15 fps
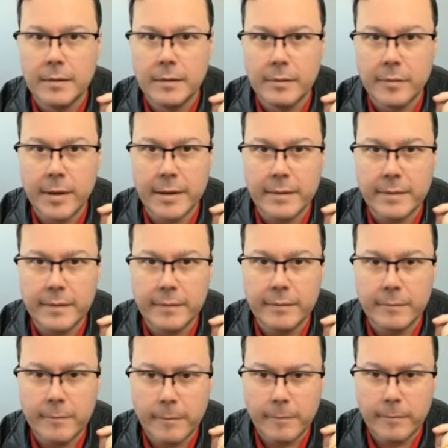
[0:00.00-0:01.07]
Great.
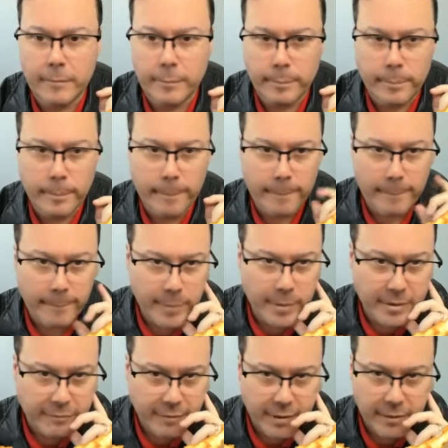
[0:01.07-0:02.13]

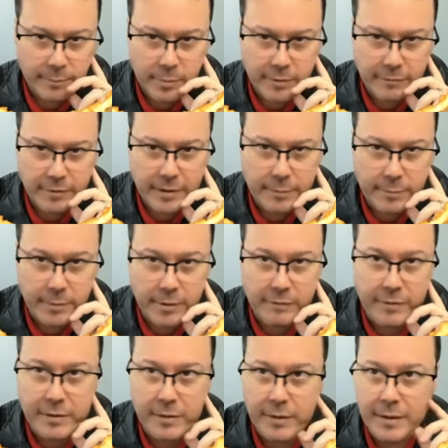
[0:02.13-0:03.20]
Perfect, perfect, perfect.